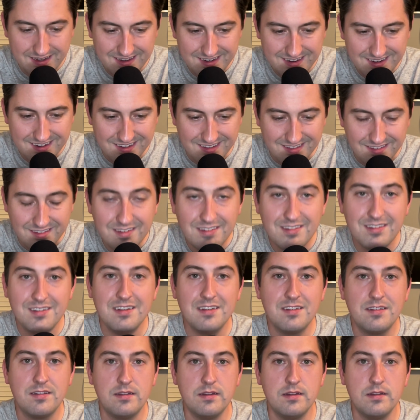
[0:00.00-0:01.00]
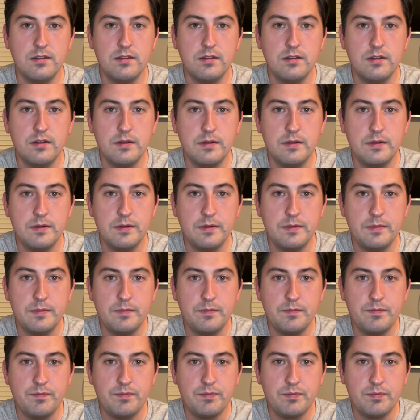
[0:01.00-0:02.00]
consistent,
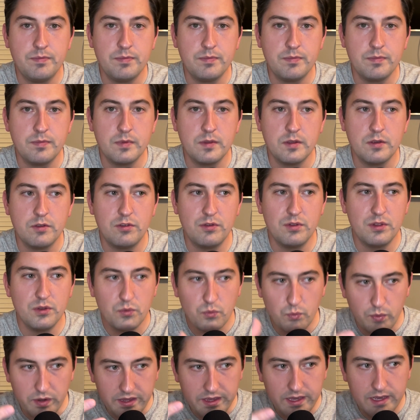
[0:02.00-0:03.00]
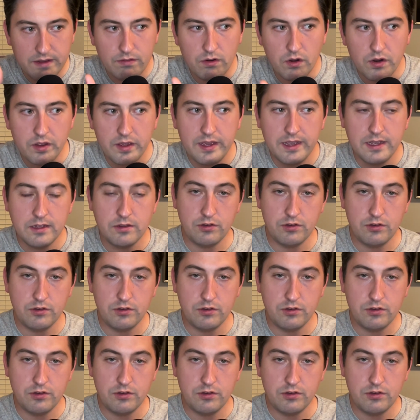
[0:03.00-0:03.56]
so that we give our kids